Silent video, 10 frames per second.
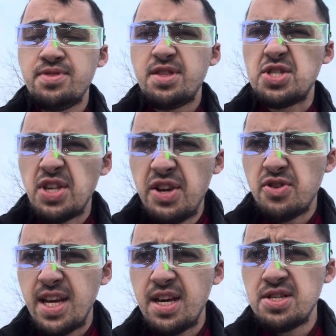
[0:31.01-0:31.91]
The
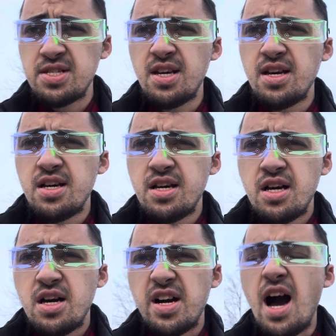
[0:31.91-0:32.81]
secret is
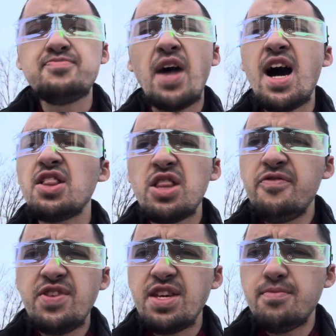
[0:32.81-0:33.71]
I'm not
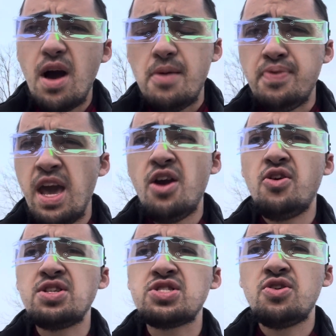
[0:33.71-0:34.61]
living in my
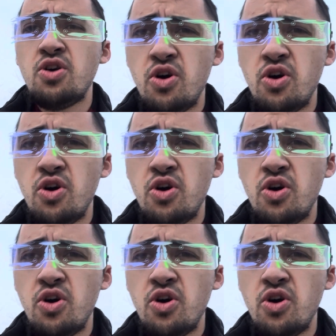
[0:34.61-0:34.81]
parents'